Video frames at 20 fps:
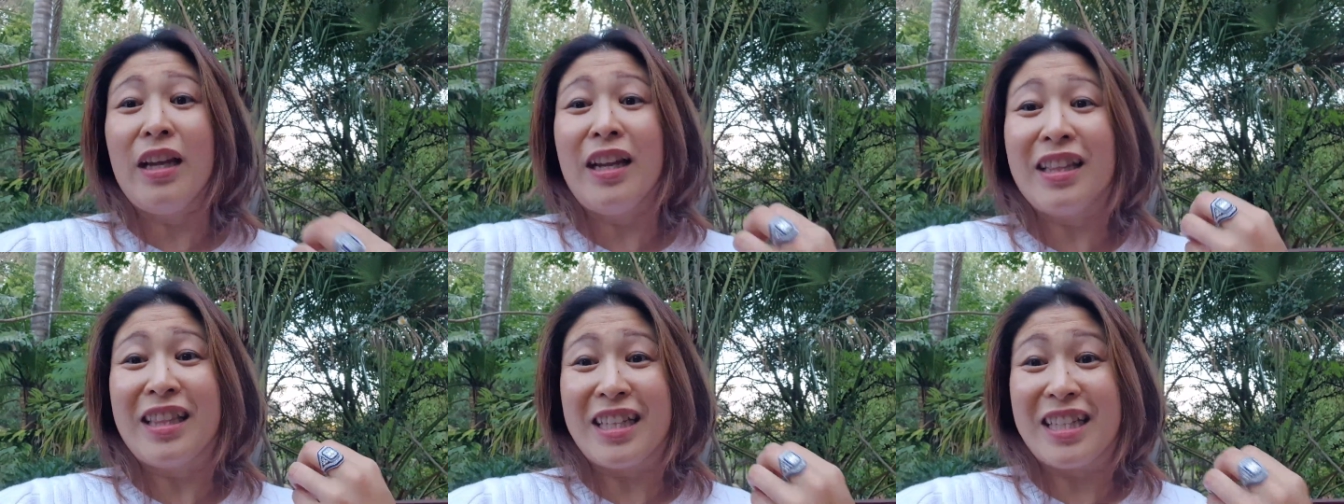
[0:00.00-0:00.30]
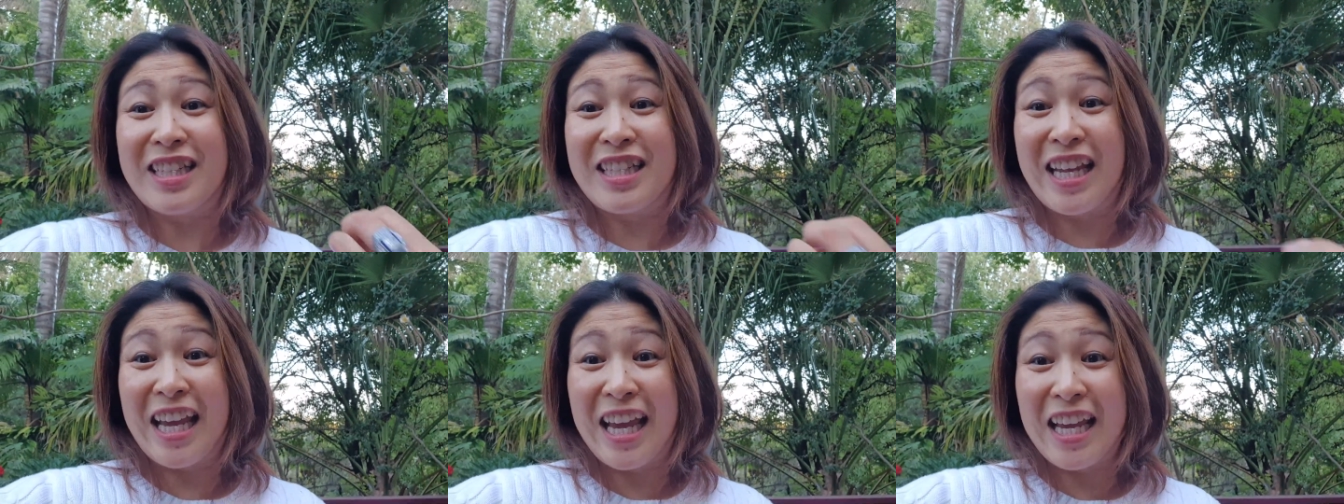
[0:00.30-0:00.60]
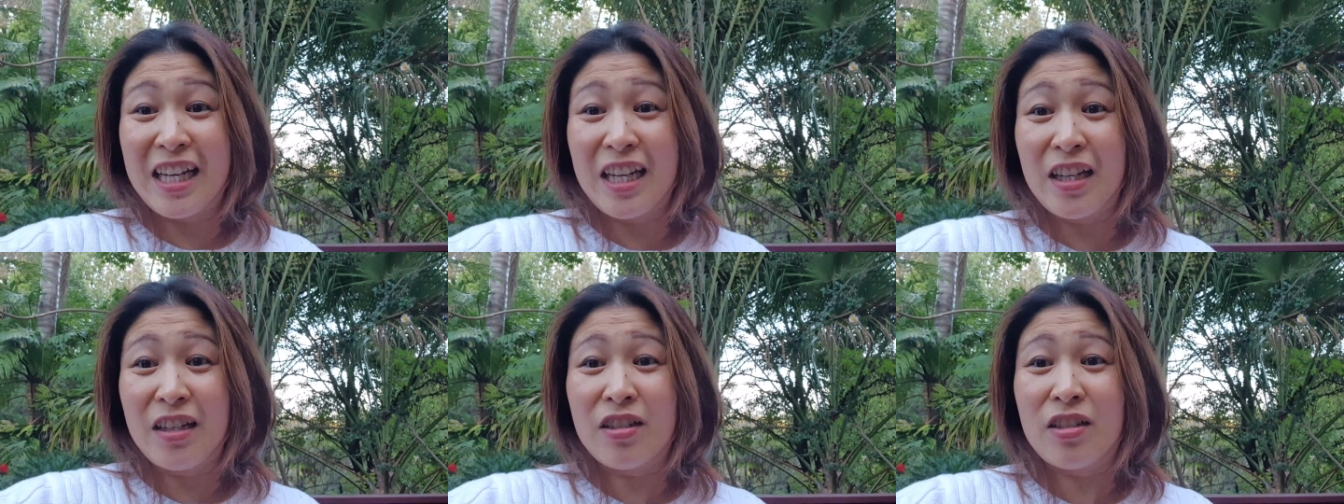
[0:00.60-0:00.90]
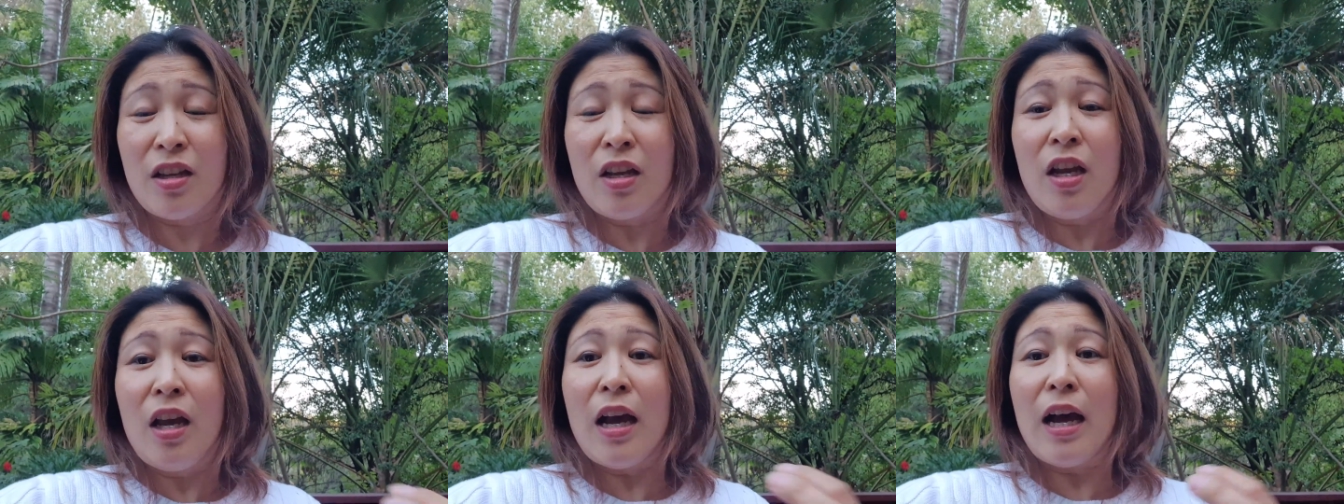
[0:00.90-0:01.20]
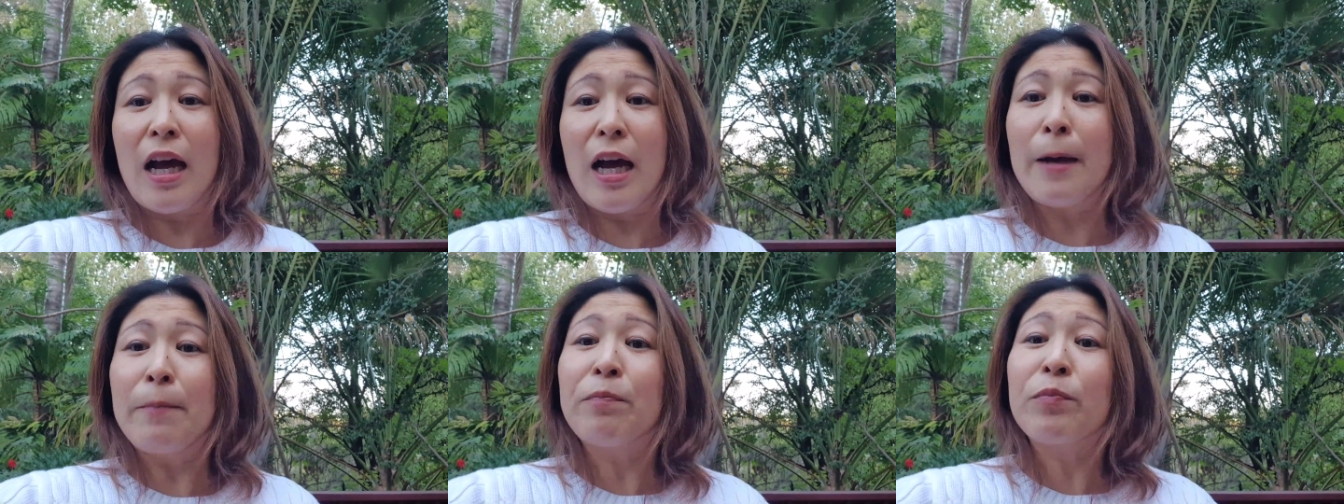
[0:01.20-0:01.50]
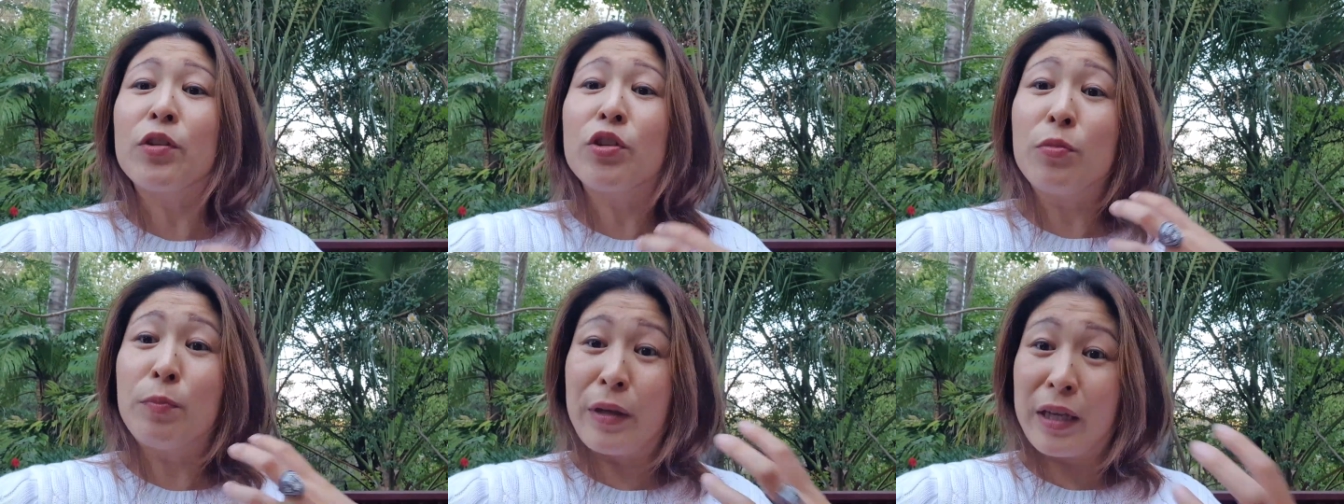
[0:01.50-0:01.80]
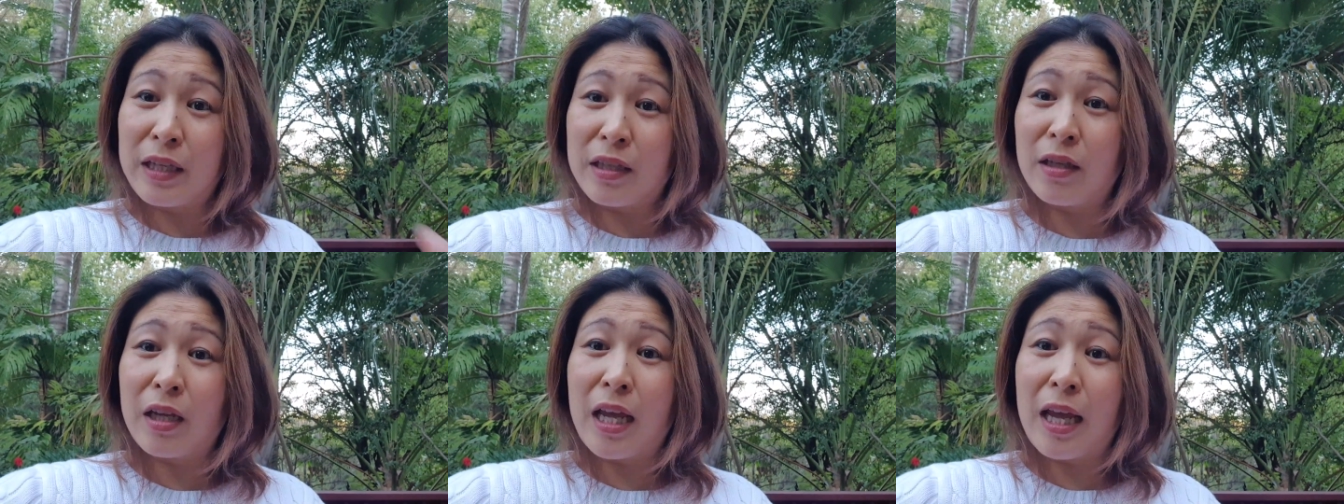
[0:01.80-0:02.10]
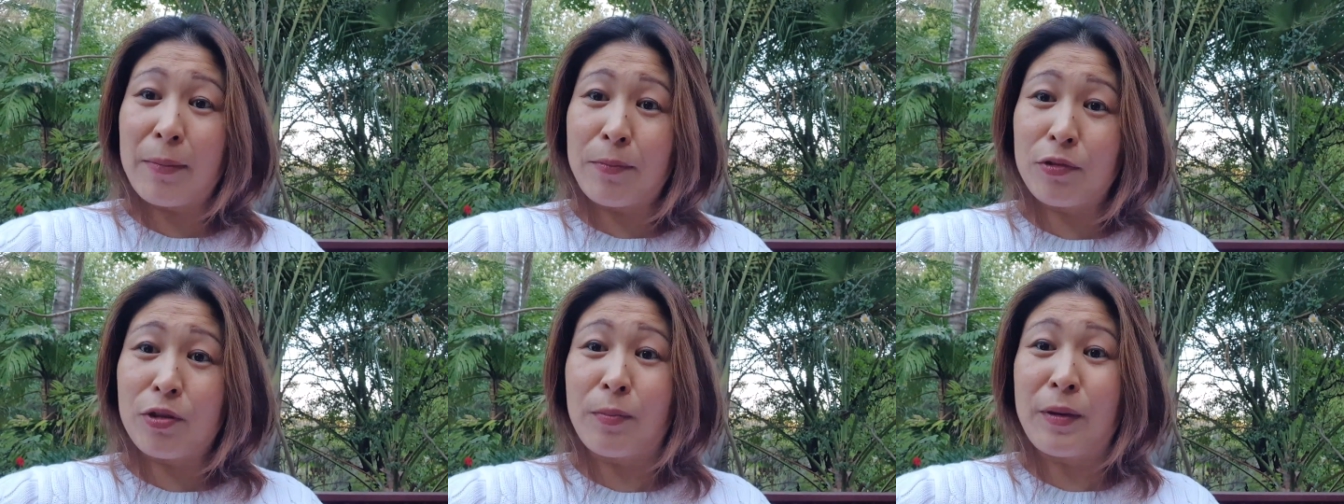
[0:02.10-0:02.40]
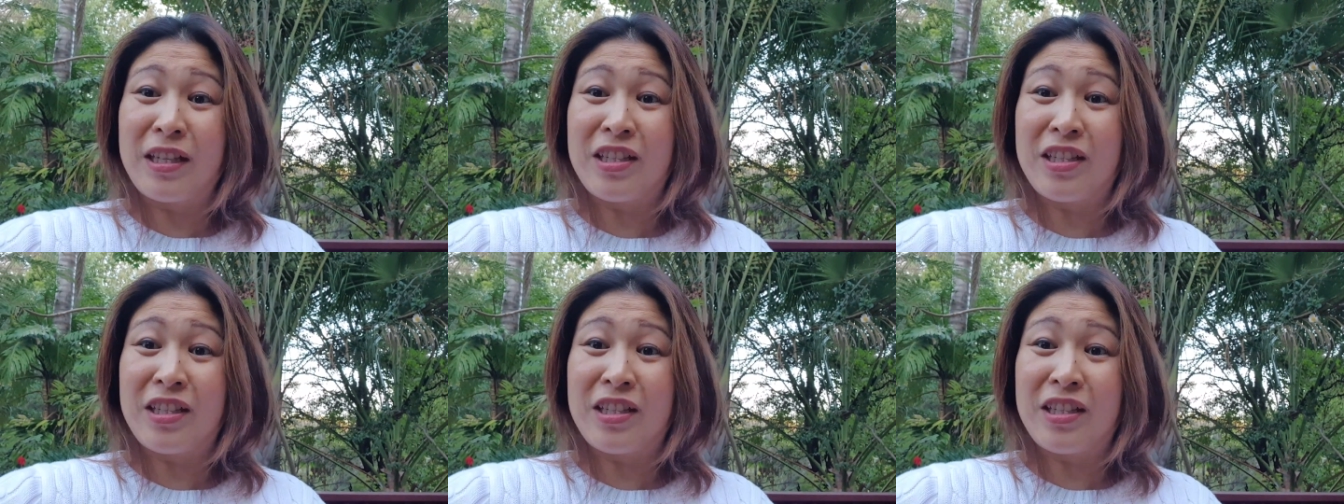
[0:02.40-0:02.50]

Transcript: the tenant um, to be able to